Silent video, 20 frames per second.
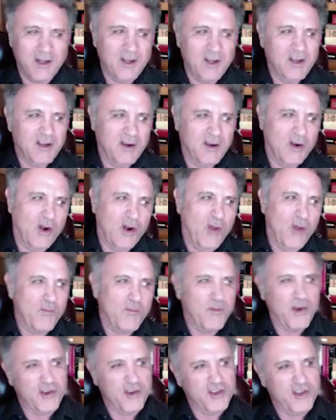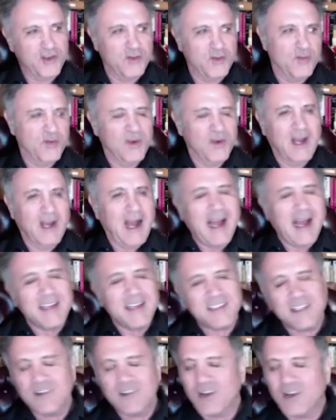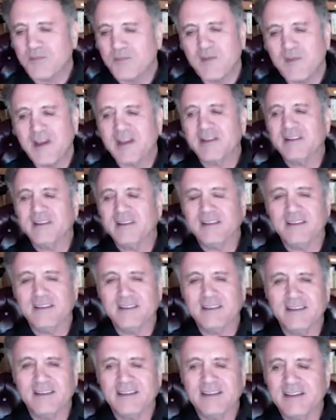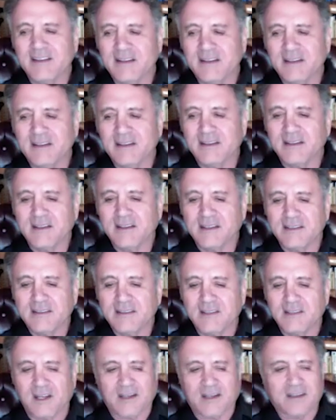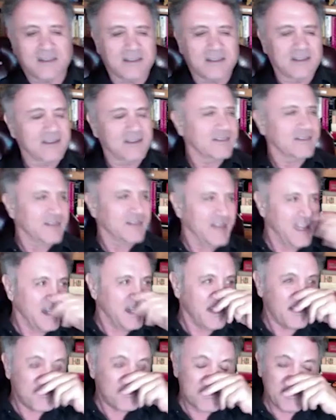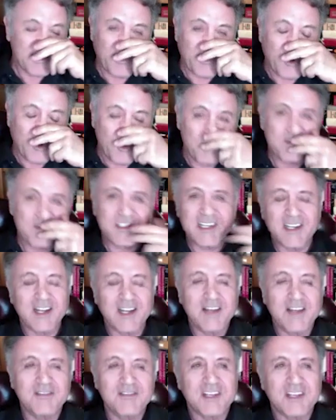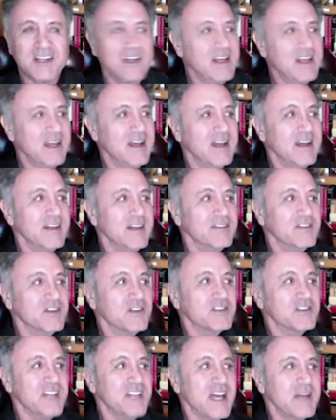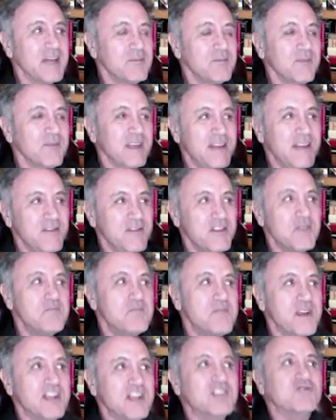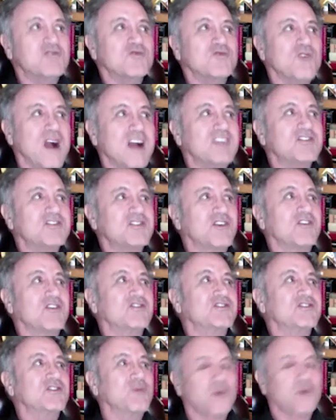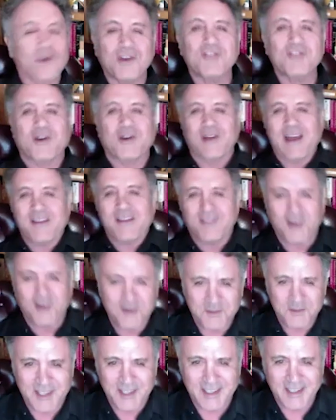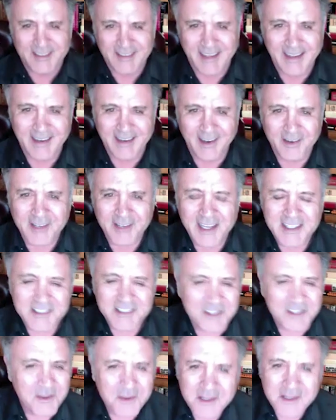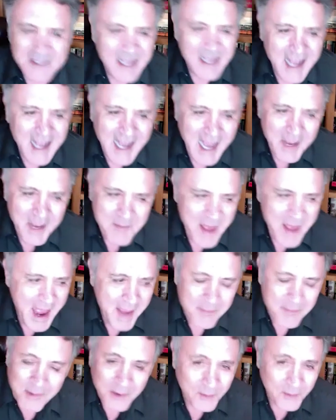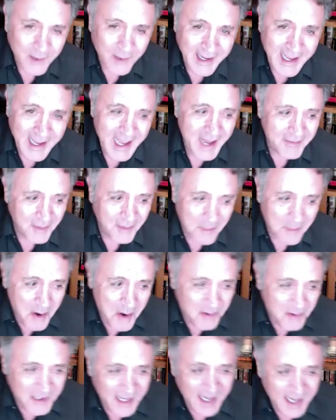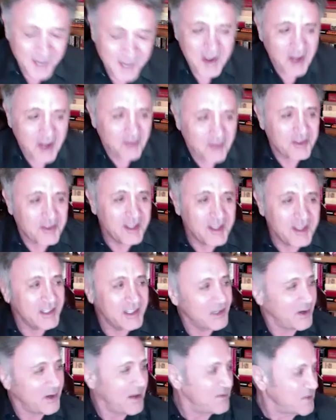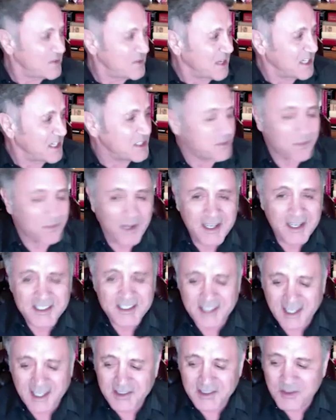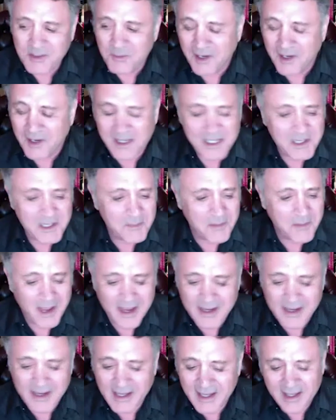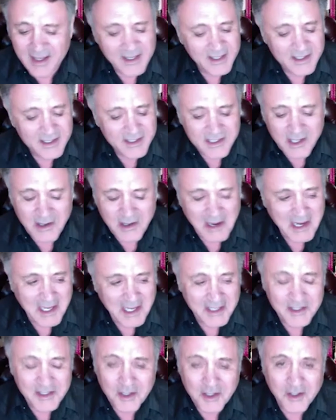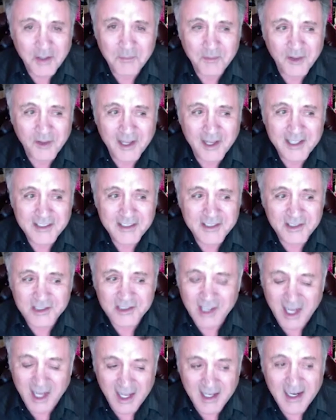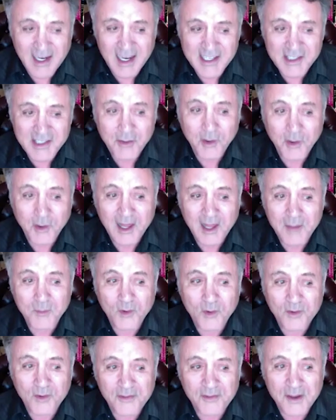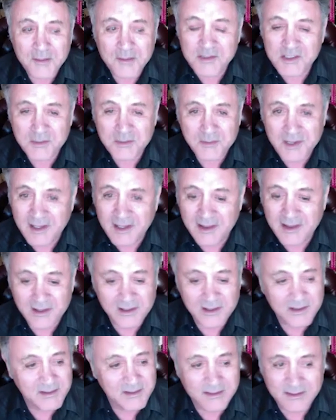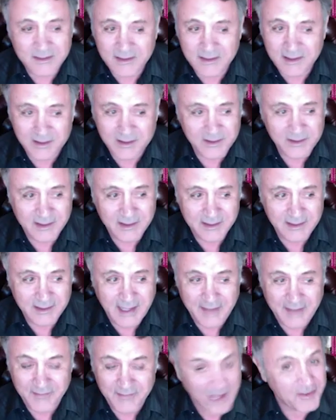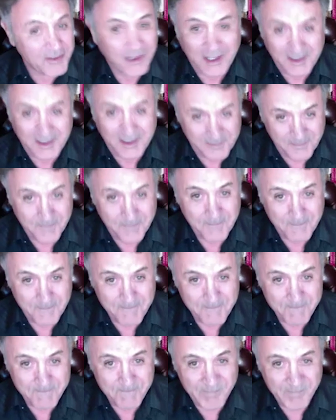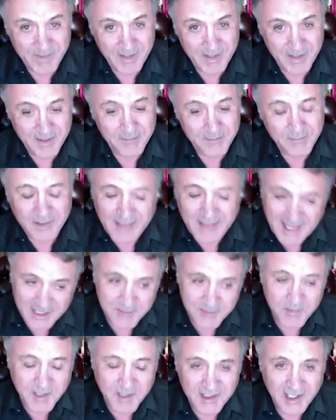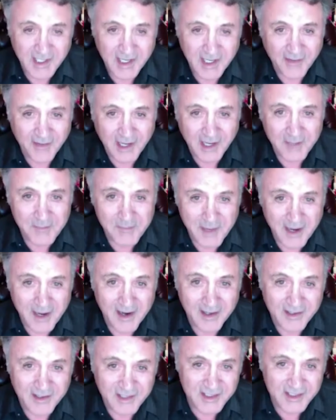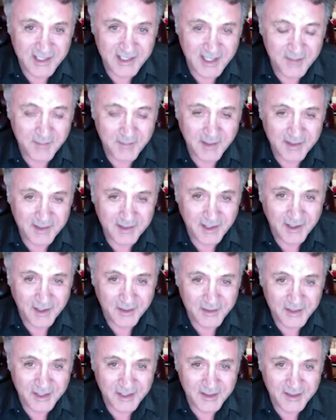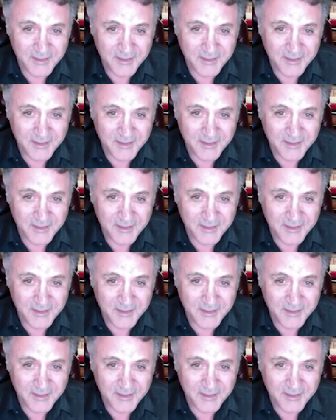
oh, I bet you. I said, look, man, look, he lives in the homes he lives in there's not even the biggest rock stars in the world don't have homes like that. Okay, so with, I'm happy with what I have. I'm okay. I'm healthy. You know, I have a nice place. I got some money in the bank. You know, I got no complaints. There's a lot of guys that were a lot more famous than me. They're they have nothing. But that's because I never got married, so I saved my dough. See.